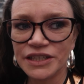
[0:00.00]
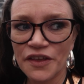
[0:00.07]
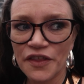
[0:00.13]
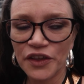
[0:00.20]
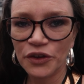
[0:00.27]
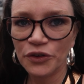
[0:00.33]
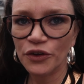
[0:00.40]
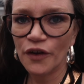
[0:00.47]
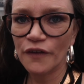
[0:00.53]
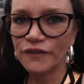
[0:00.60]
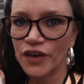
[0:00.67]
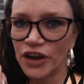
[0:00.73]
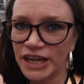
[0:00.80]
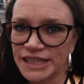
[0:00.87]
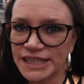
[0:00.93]
so that you're not
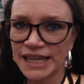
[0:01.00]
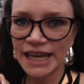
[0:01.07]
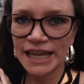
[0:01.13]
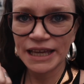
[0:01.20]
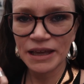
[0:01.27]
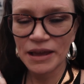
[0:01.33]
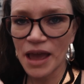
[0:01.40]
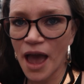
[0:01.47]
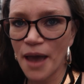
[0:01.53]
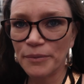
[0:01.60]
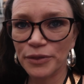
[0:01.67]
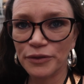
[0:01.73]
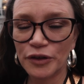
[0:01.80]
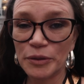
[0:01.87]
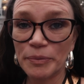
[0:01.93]
fighting
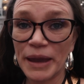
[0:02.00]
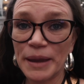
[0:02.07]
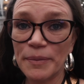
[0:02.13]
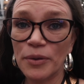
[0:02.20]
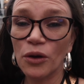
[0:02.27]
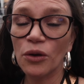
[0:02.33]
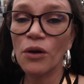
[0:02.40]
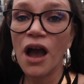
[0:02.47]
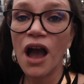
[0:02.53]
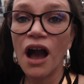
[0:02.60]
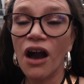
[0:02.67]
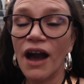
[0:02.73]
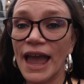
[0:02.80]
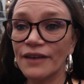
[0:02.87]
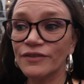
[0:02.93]
through people.
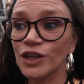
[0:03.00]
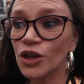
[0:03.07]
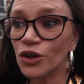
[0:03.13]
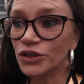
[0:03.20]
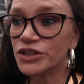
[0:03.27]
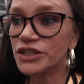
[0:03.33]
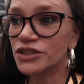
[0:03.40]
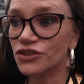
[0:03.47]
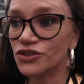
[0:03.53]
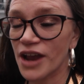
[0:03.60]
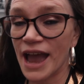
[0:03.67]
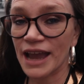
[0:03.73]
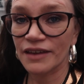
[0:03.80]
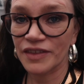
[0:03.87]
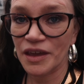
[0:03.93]
I have lost
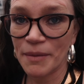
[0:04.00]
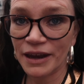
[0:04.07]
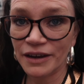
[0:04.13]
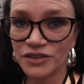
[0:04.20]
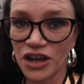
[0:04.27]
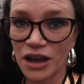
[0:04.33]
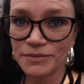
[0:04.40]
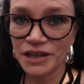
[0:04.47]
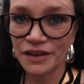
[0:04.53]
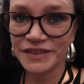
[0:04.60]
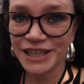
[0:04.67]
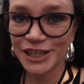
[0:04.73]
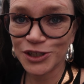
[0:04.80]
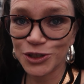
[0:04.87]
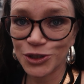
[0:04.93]
track of the amount of times I've
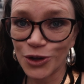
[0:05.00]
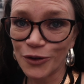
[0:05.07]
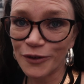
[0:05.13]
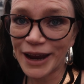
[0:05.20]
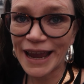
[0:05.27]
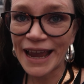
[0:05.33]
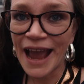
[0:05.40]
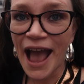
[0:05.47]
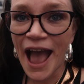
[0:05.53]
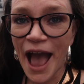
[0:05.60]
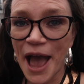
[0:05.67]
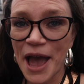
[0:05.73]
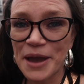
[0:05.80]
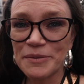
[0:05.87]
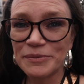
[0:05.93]
said sorry,
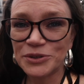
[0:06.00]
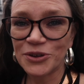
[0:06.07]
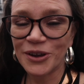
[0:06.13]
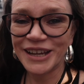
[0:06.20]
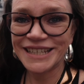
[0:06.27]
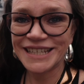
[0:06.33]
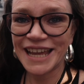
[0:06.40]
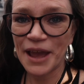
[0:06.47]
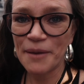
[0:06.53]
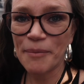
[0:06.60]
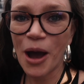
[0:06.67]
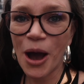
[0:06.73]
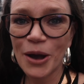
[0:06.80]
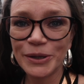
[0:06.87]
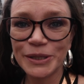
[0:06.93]
trying to get
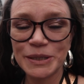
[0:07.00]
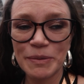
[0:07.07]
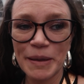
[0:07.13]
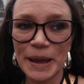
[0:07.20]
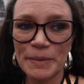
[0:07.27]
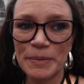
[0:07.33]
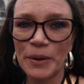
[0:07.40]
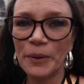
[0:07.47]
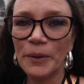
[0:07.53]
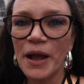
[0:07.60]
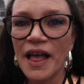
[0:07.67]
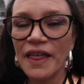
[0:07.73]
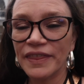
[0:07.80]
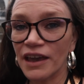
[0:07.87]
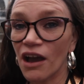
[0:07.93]
past people.
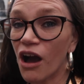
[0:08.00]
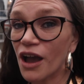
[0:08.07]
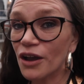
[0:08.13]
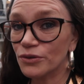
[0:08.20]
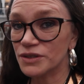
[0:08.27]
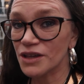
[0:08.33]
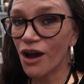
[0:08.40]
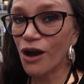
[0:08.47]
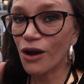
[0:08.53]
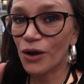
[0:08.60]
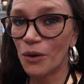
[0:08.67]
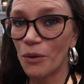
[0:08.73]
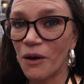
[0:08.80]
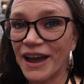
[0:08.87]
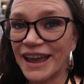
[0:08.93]
The aisles are
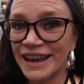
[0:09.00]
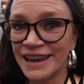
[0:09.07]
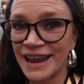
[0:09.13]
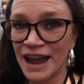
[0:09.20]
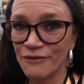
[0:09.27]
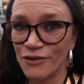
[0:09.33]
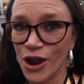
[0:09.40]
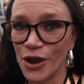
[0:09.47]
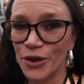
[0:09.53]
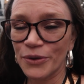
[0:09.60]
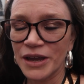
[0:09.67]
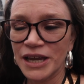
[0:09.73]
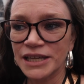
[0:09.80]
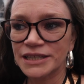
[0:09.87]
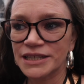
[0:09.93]
quite narrow,
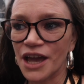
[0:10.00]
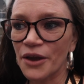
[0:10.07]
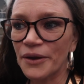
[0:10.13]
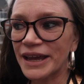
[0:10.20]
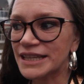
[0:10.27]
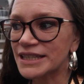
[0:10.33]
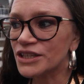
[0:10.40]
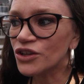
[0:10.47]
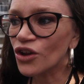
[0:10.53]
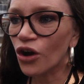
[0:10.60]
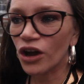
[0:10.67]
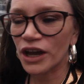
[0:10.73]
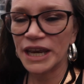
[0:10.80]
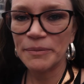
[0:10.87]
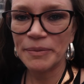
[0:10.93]
so it's
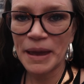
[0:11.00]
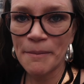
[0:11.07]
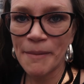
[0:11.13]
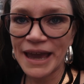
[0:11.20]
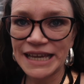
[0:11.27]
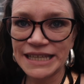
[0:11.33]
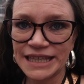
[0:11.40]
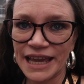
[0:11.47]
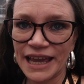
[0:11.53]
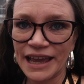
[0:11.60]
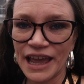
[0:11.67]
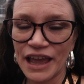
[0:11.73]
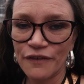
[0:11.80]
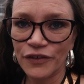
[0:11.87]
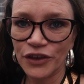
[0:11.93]
not going to be amazing
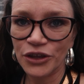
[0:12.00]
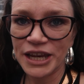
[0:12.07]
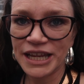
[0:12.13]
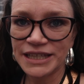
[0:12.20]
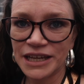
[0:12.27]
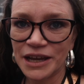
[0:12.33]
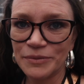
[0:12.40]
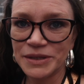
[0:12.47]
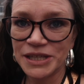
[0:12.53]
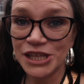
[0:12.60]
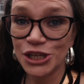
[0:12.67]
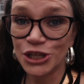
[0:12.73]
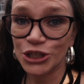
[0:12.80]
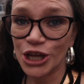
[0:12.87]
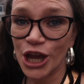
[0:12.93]
if you need to come to
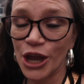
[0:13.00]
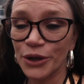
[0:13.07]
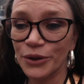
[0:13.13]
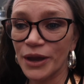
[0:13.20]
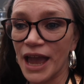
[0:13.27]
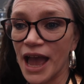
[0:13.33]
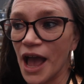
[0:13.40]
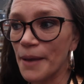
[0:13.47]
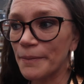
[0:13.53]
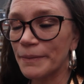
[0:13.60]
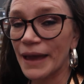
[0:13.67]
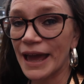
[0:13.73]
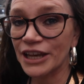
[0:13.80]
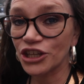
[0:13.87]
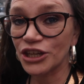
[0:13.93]
this show
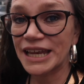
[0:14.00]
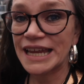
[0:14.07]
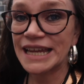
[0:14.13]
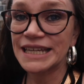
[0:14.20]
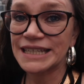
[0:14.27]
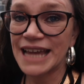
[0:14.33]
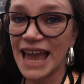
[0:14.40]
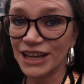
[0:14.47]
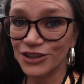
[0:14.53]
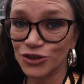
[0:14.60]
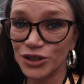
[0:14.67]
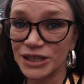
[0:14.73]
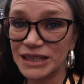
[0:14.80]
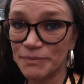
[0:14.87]
and you need extra